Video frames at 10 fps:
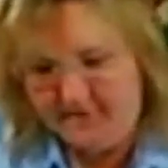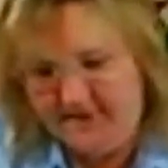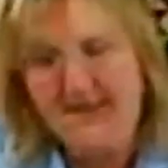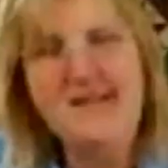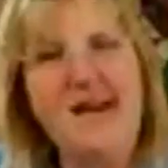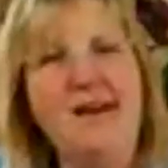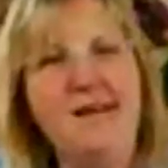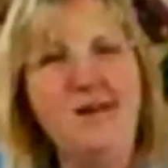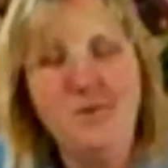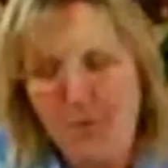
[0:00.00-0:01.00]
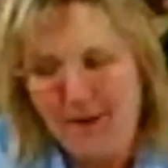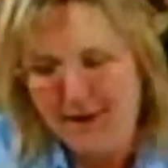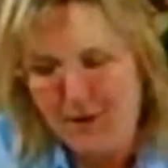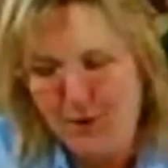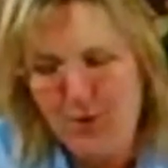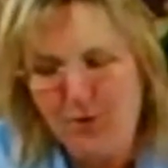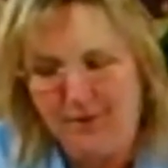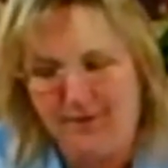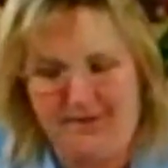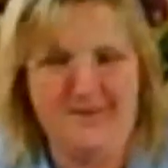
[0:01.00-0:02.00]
Did I tell you what Google